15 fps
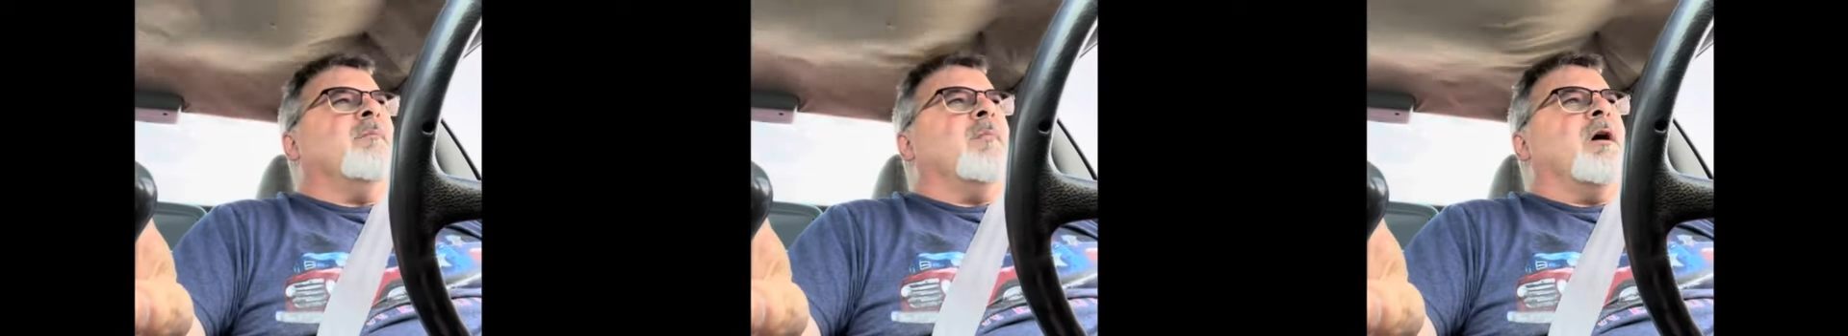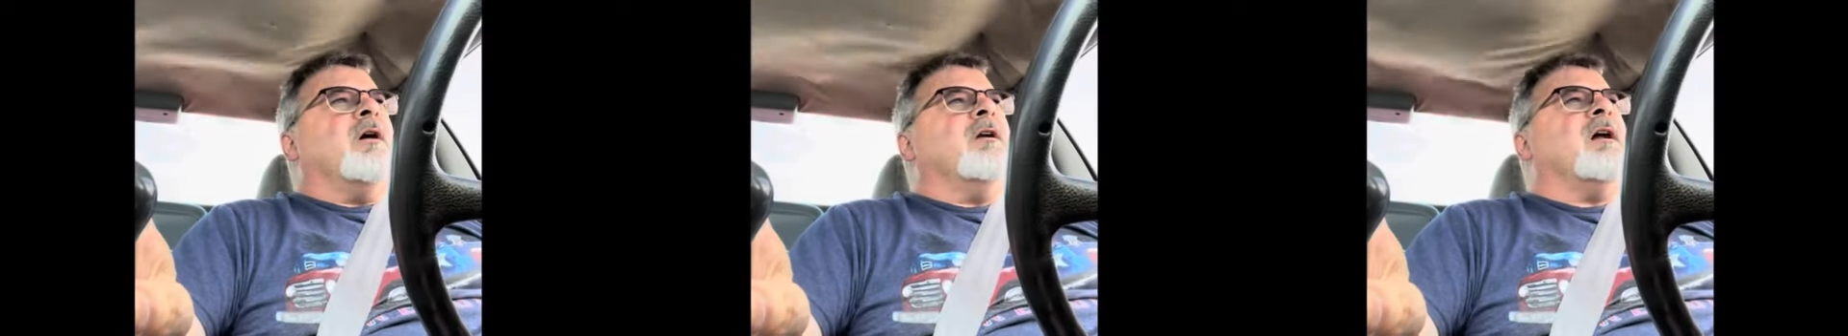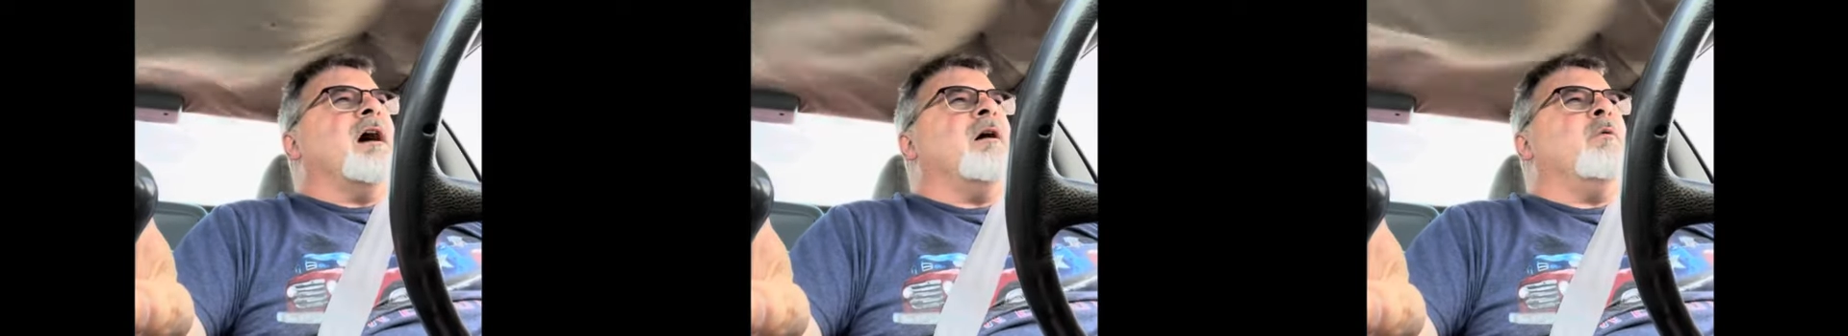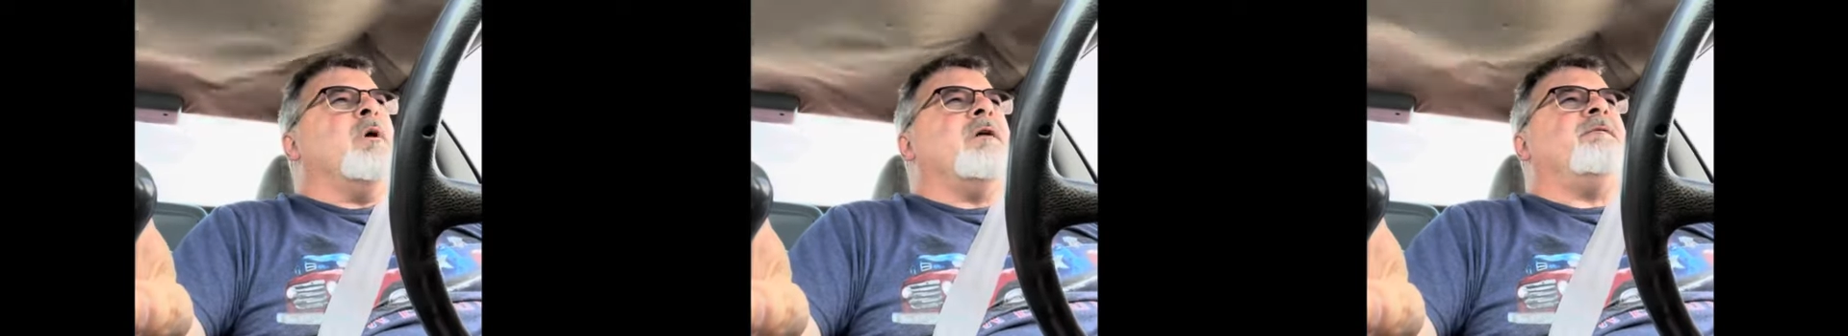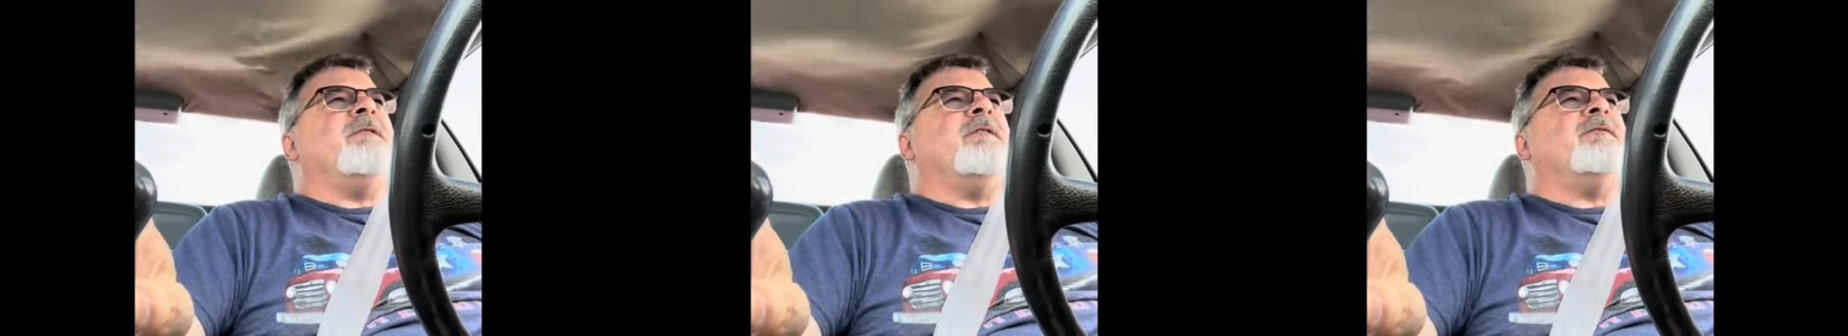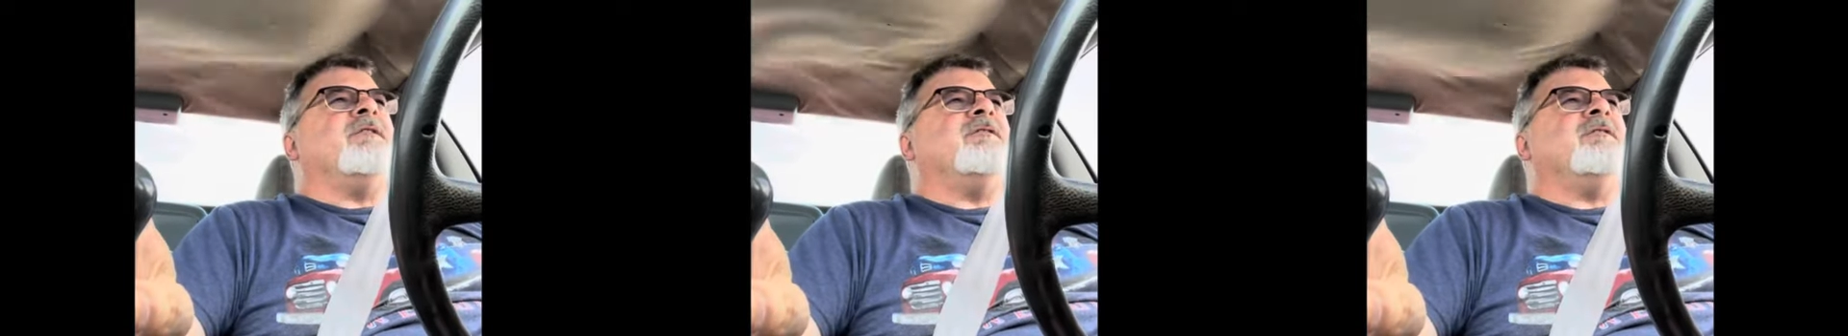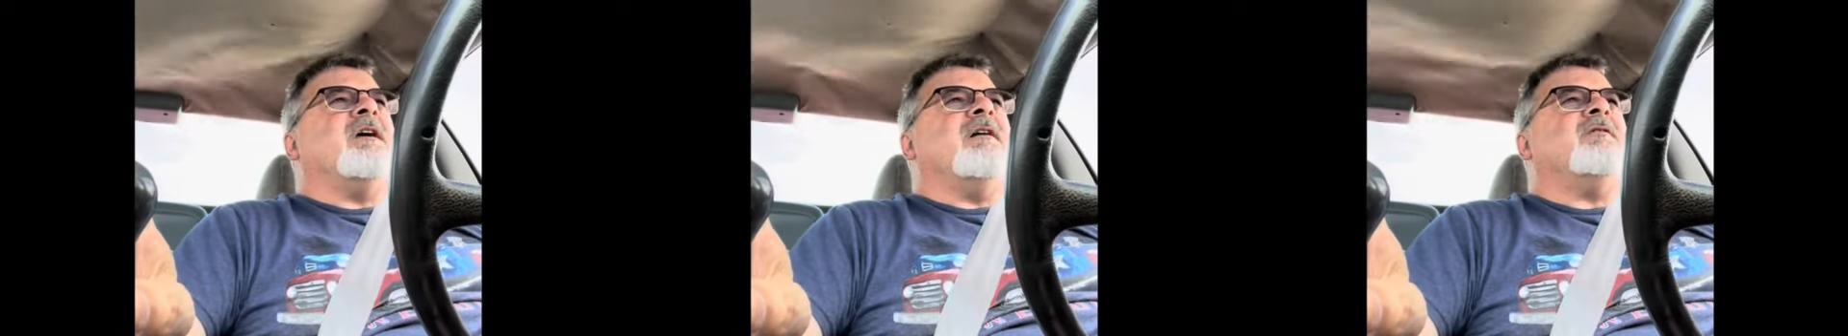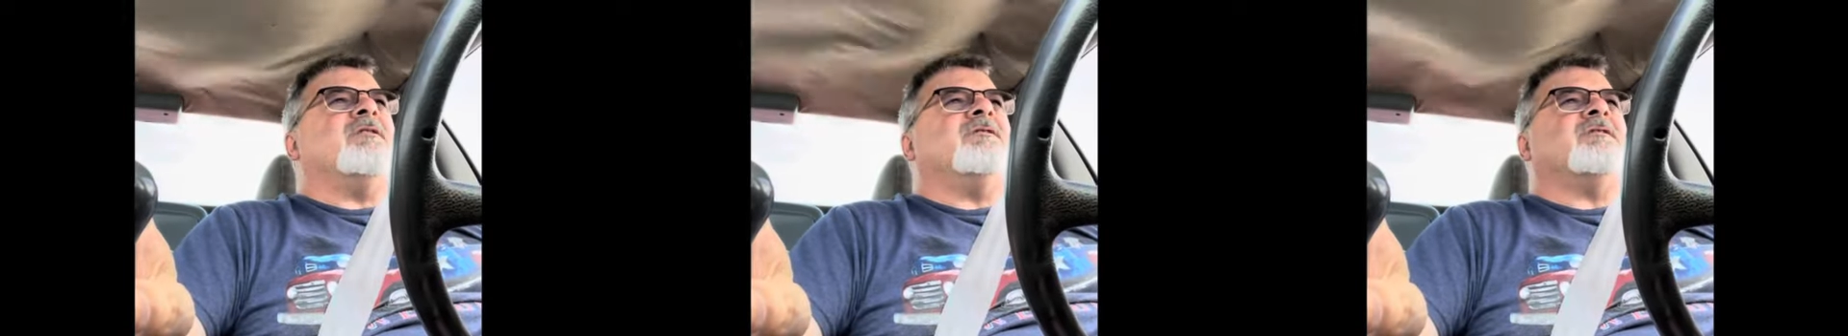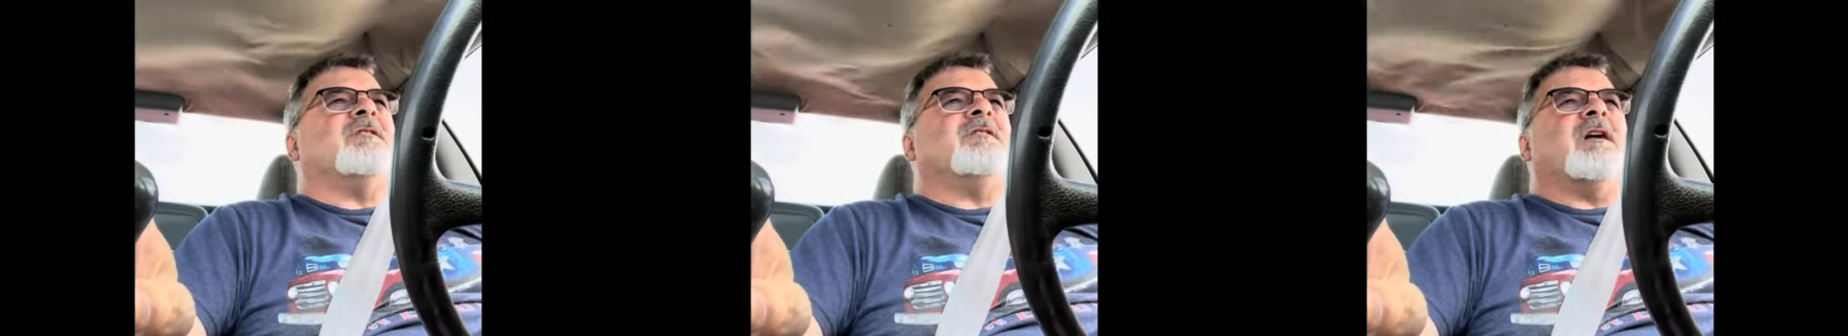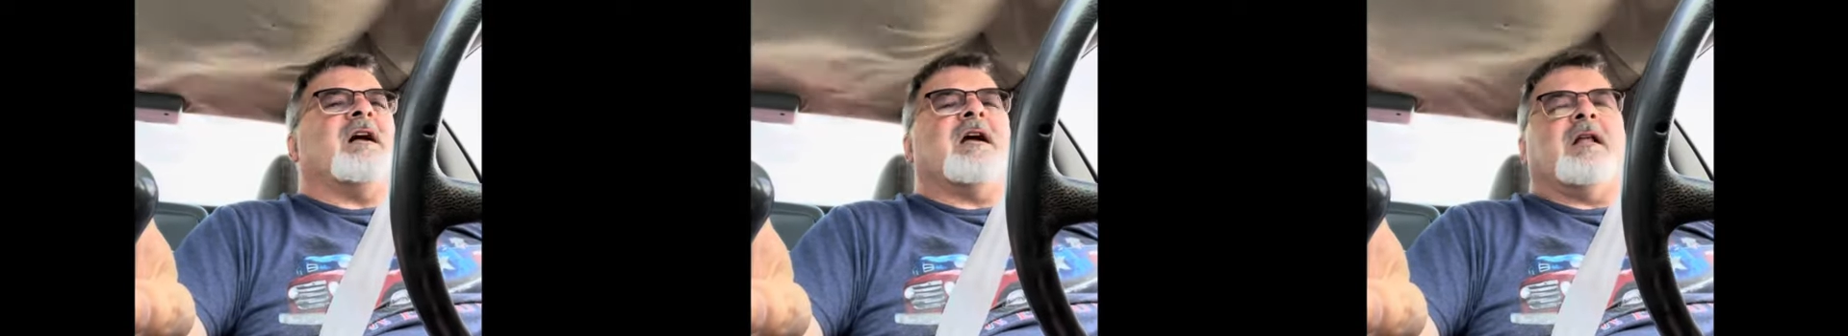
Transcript: on Highway 57. It says I